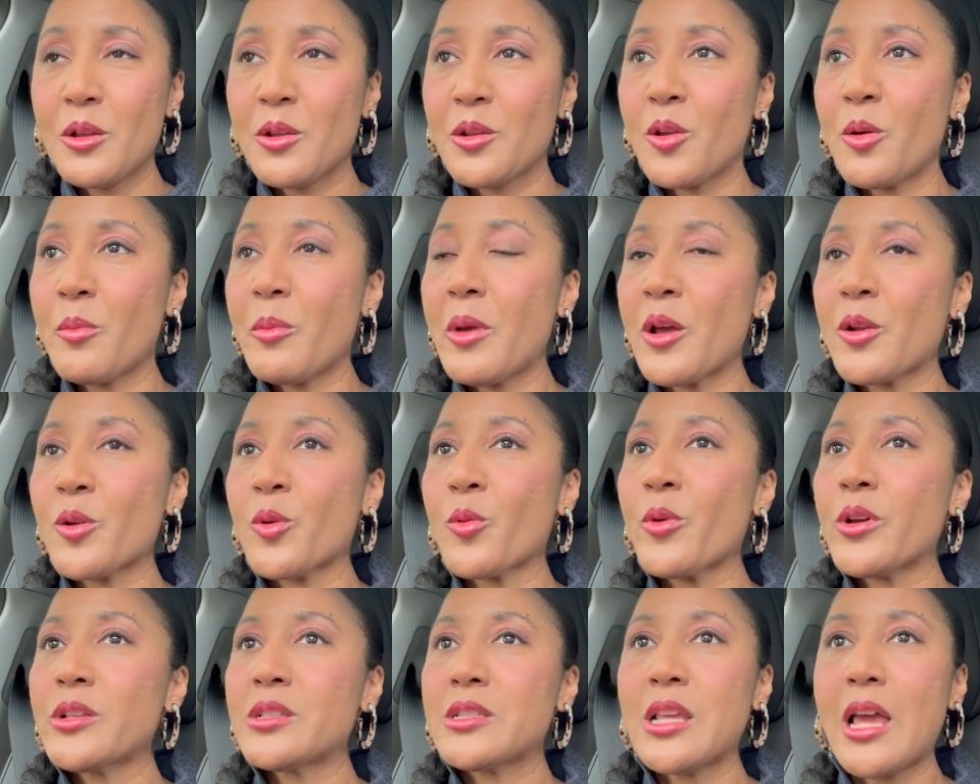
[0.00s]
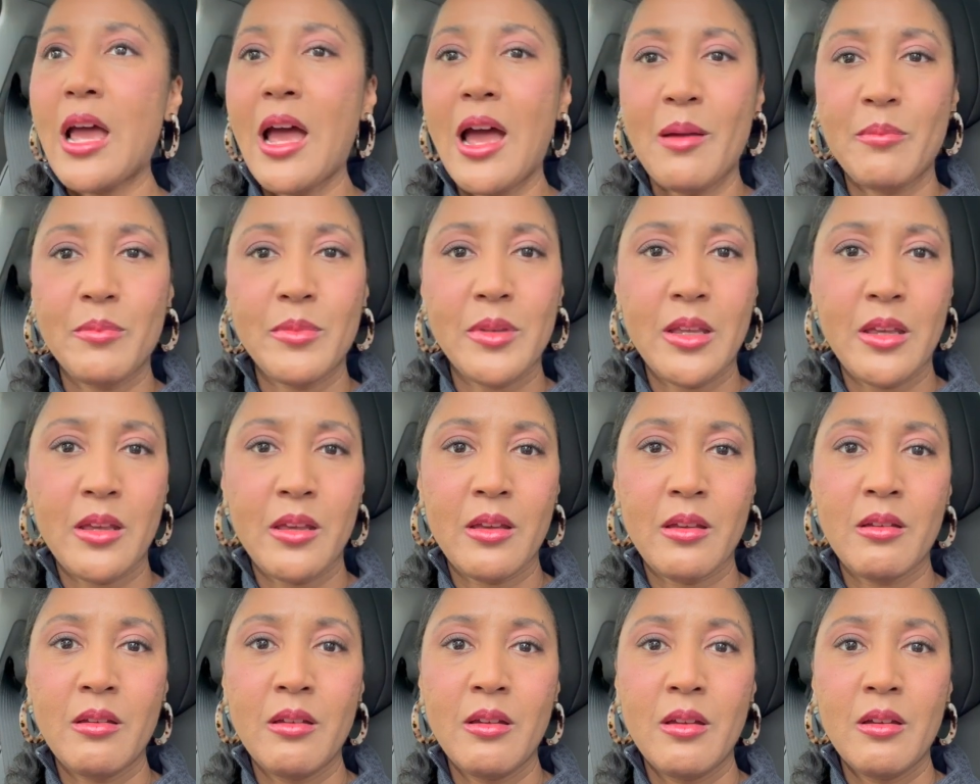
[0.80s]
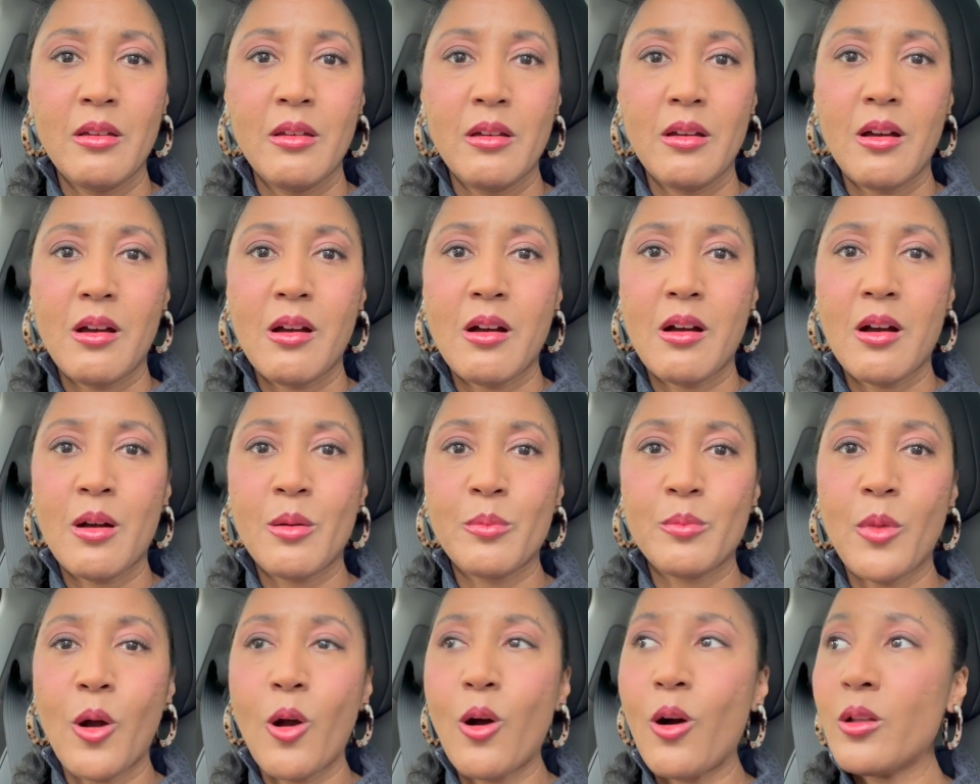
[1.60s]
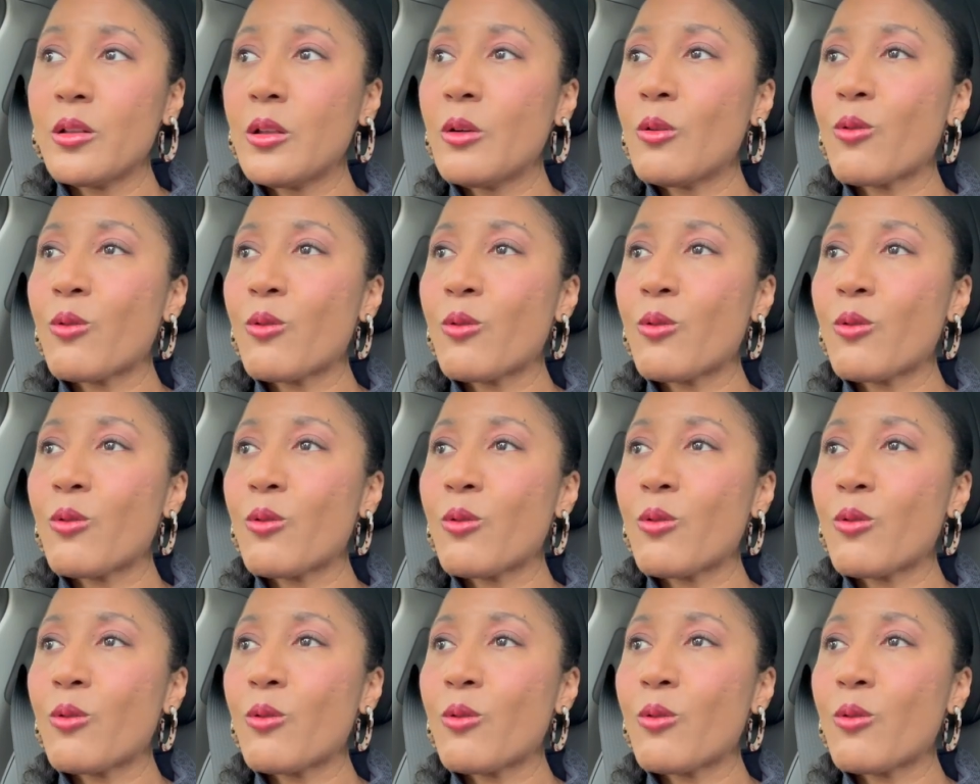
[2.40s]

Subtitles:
no matter what's happening all